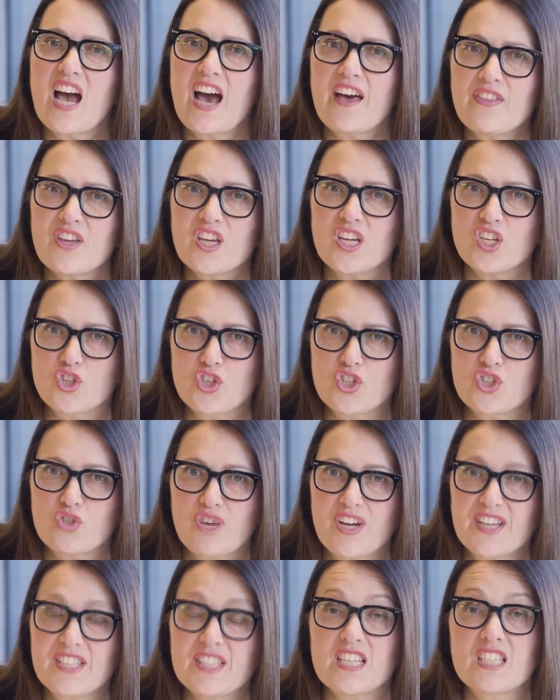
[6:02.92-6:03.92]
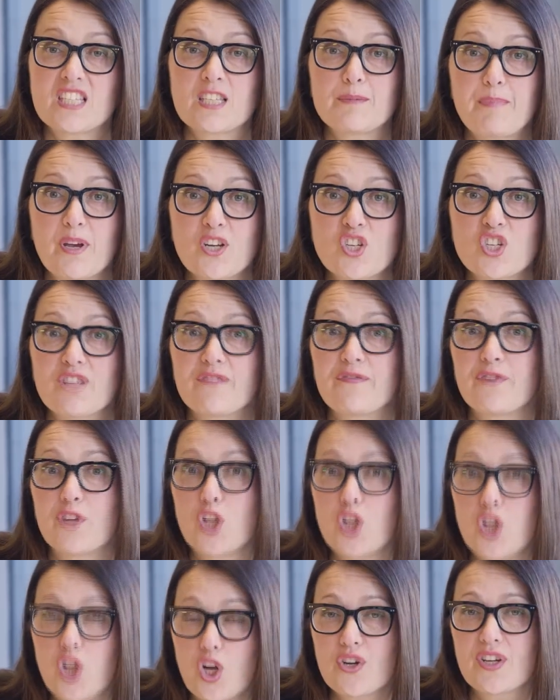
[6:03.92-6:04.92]
other interest rates, especially for
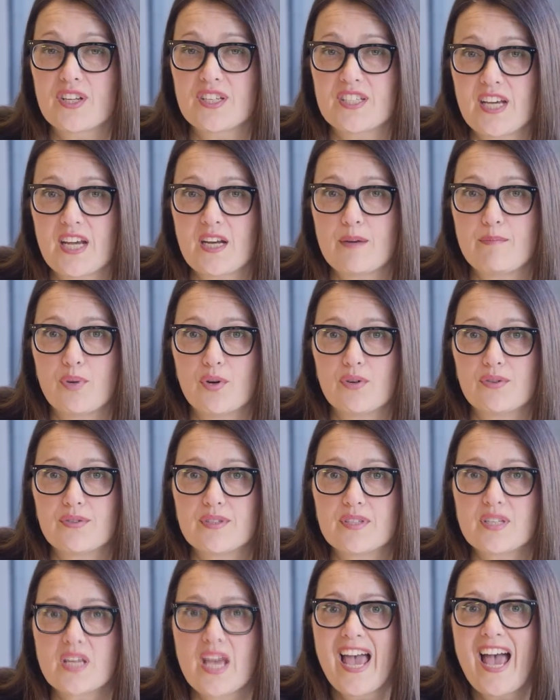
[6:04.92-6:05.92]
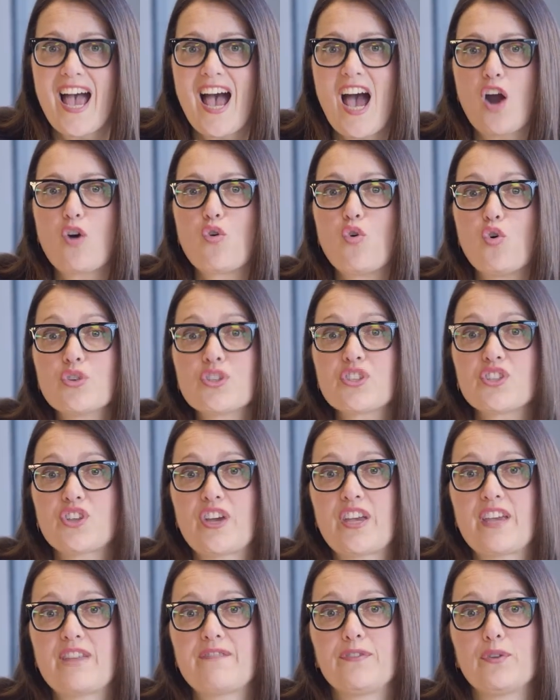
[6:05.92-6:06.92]
longer dated bonds, are also
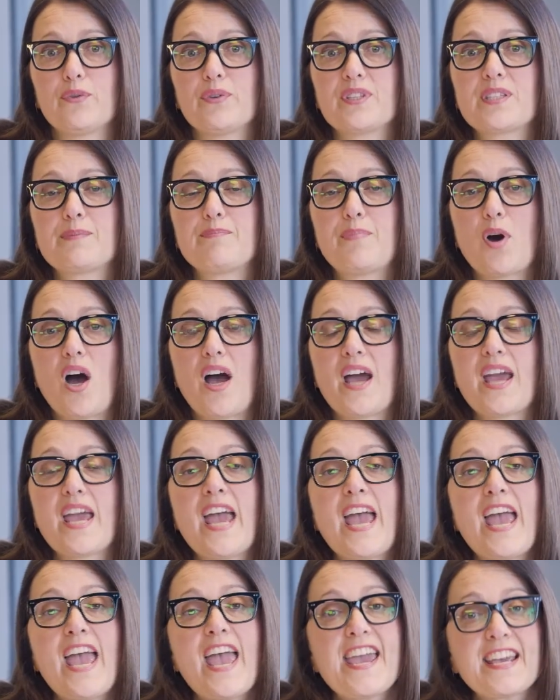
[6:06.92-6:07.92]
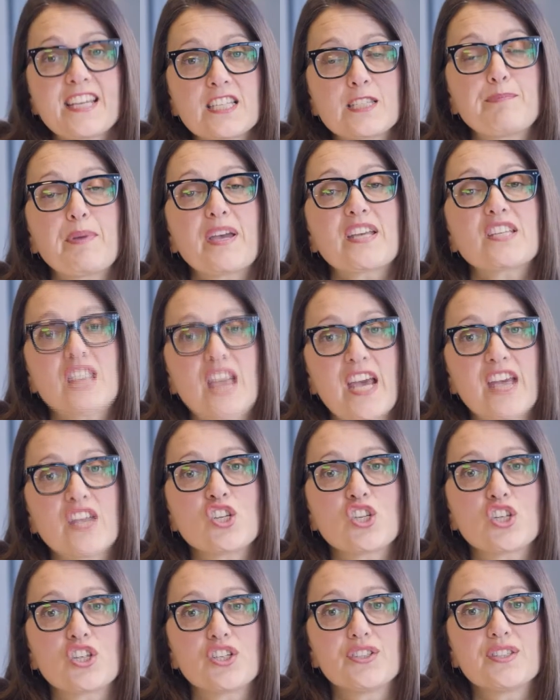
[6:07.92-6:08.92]
influenced by
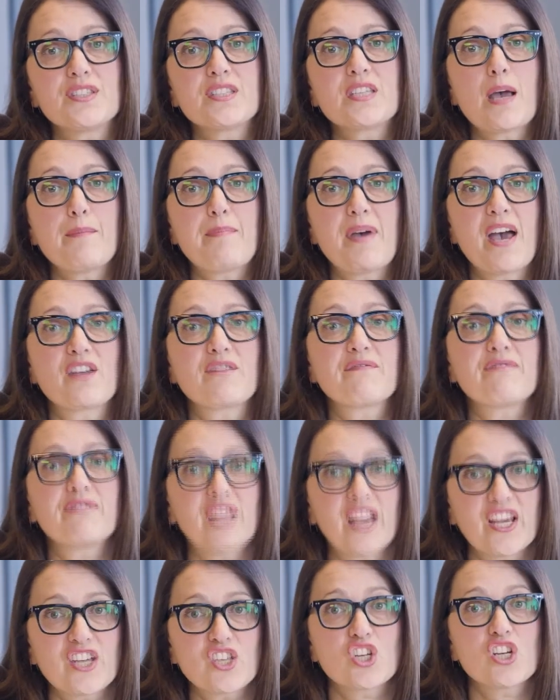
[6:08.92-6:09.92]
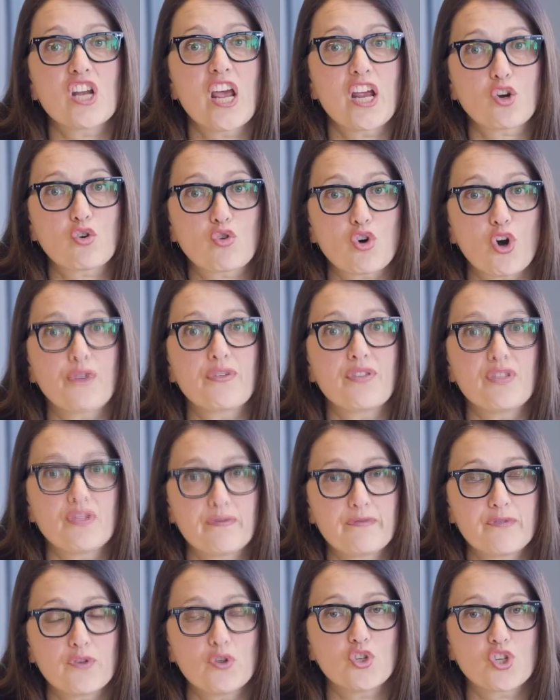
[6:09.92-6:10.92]
expectations about inflation and growth in the
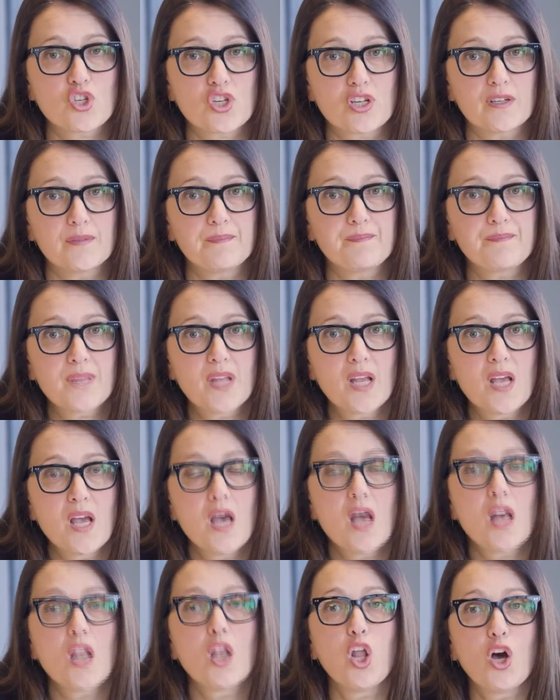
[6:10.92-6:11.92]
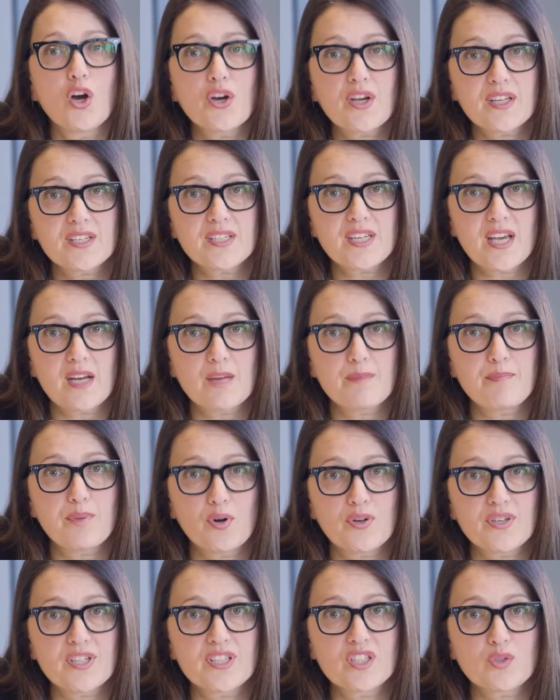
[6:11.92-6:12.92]
future. Longer dated
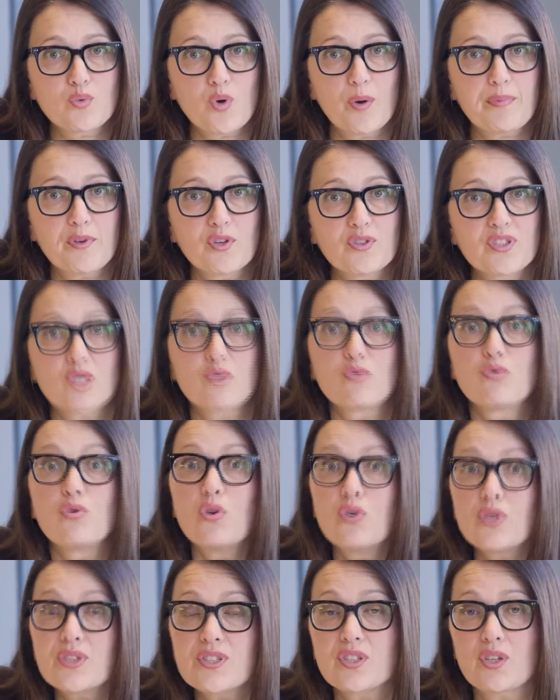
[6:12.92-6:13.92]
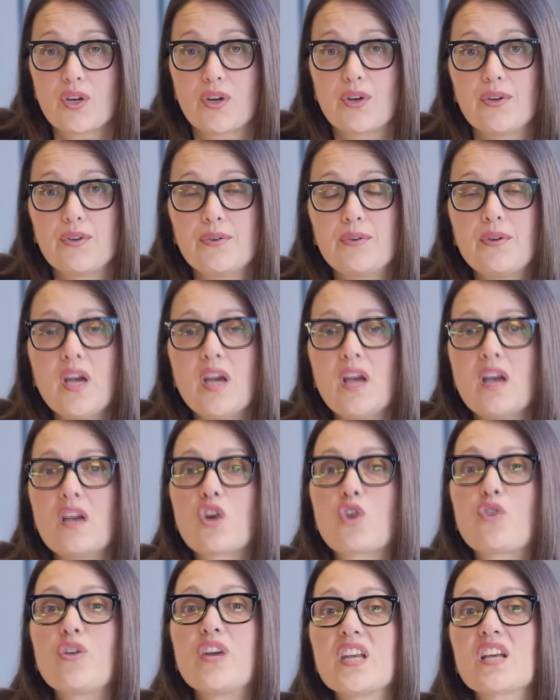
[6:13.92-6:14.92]
bond and swap yields are also
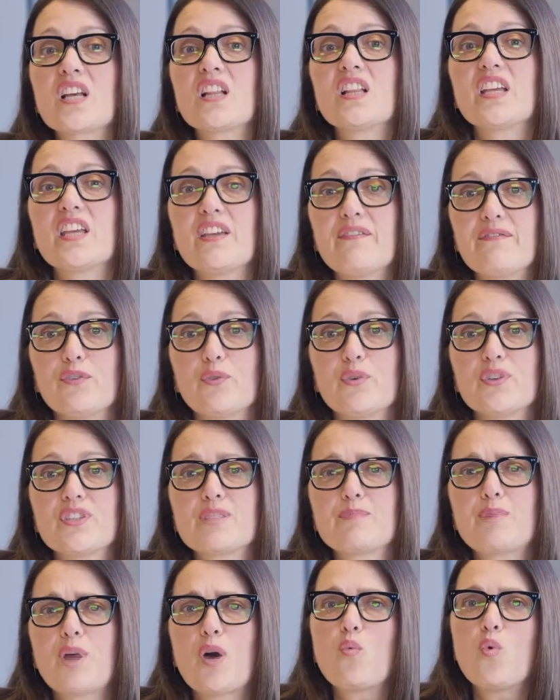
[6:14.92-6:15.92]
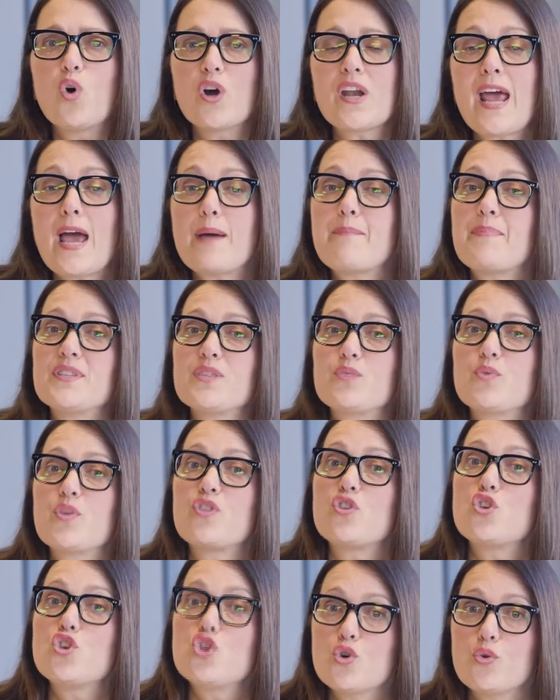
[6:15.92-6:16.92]
critically influenced by what happens
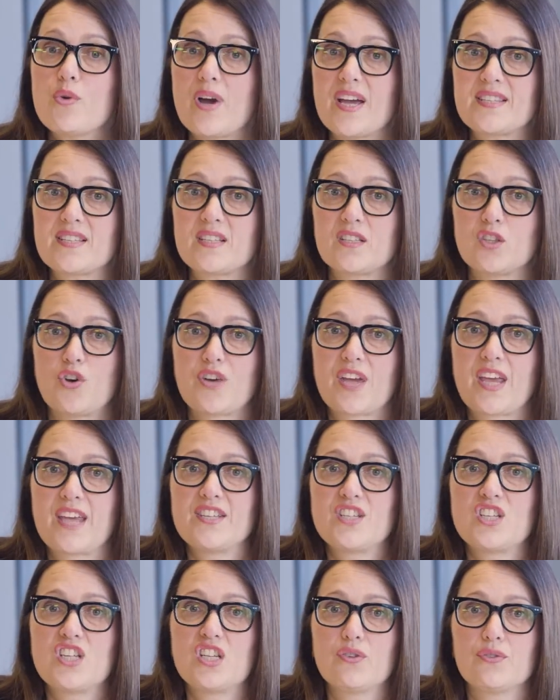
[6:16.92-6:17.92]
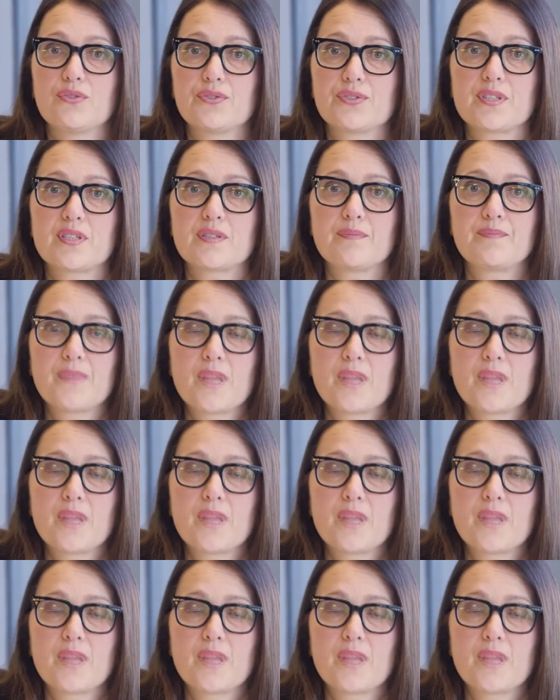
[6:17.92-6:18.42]
with US long-end yields.